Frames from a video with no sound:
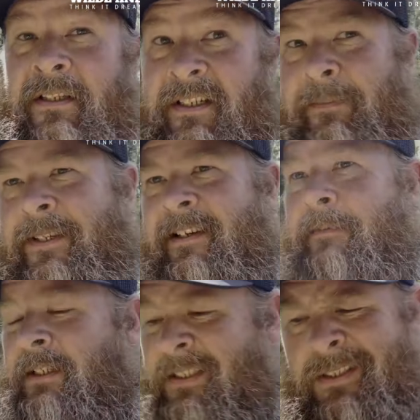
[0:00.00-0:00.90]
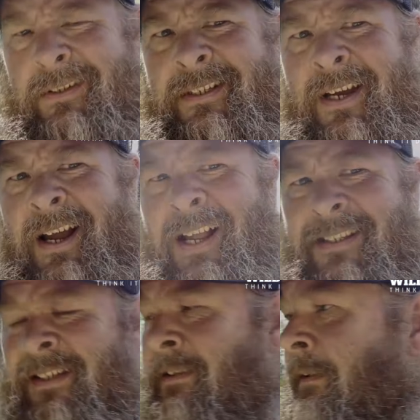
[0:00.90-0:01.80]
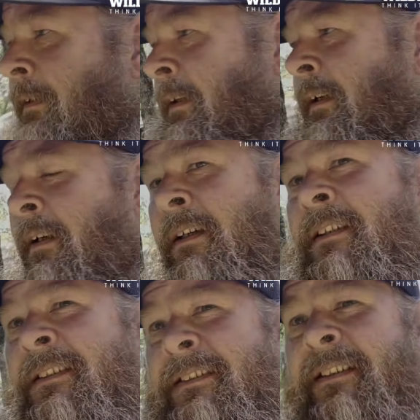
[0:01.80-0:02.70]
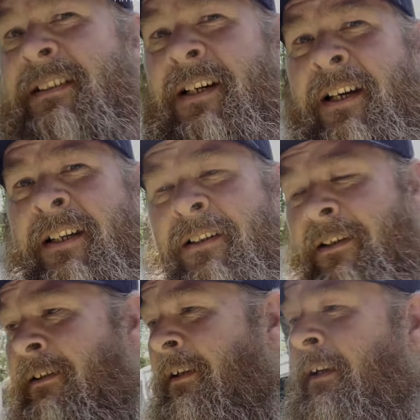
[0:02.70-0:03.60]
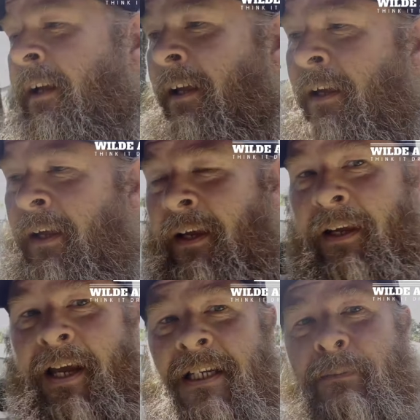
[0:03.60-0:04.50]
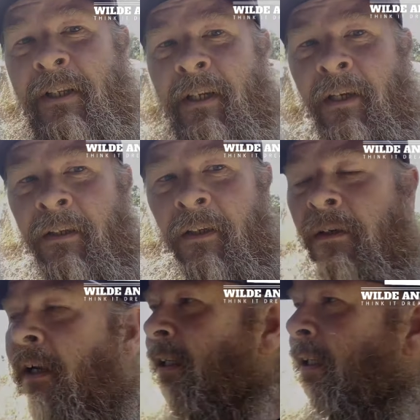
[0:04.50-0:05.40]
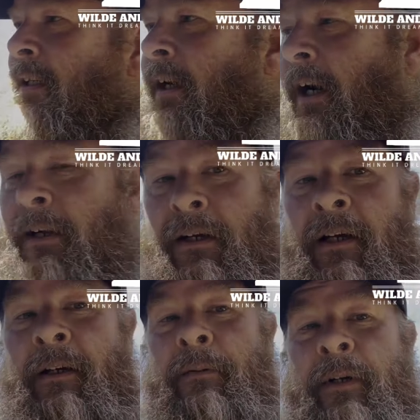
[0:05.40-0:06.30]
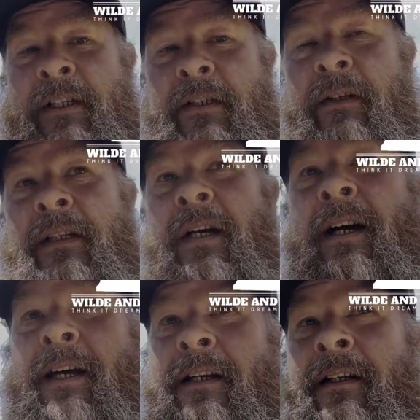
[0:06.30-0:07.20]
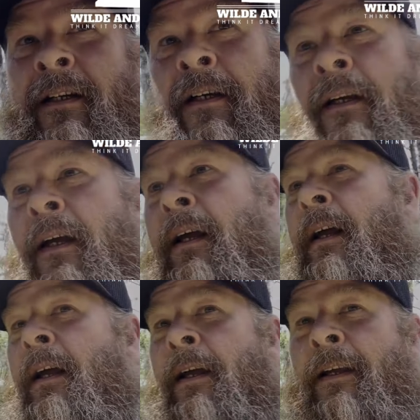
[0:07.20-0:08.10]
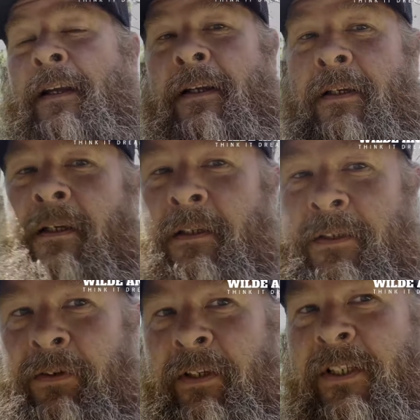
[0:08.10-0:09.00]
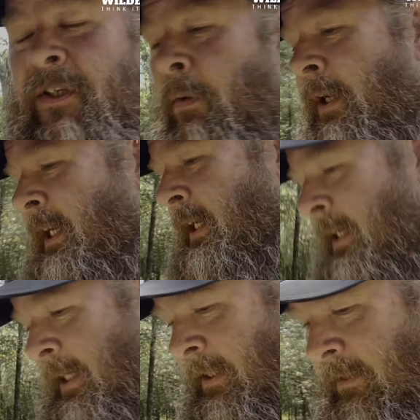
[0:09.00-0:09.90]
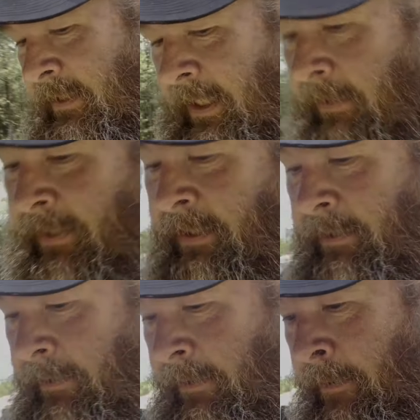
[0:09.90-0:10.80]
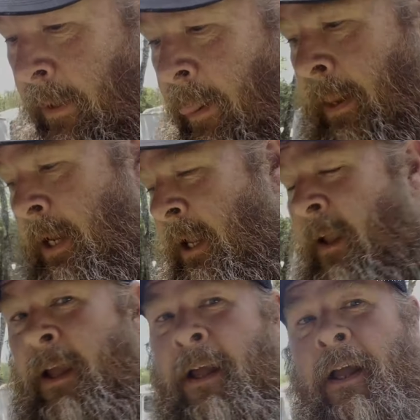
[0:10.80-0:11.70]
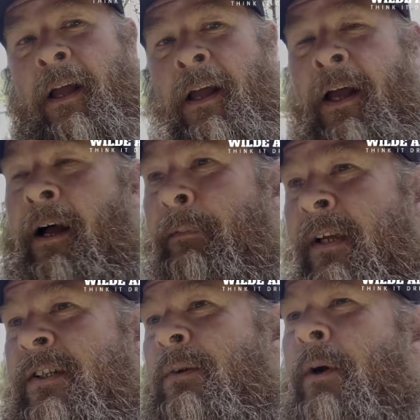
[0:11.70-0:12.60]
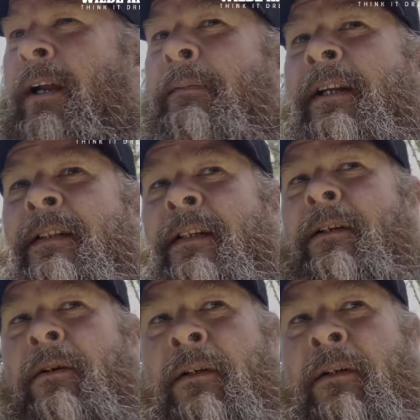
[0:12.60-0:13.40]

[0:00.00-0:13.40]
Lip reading: the summertime. It still gets hot. It still gets hot here. It hasn't been the craziest hot, but it still gets hot. So this 20 acres out here, I'm not sure what I'm going to do.